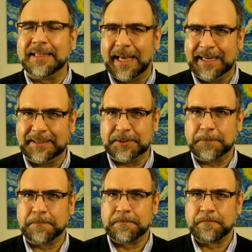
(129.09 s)
like.
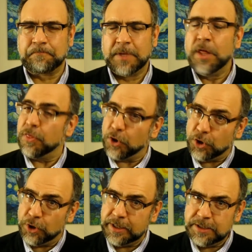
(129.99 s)
The
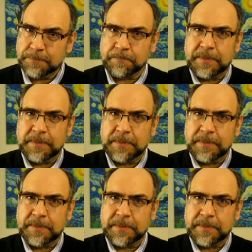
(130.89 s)
good?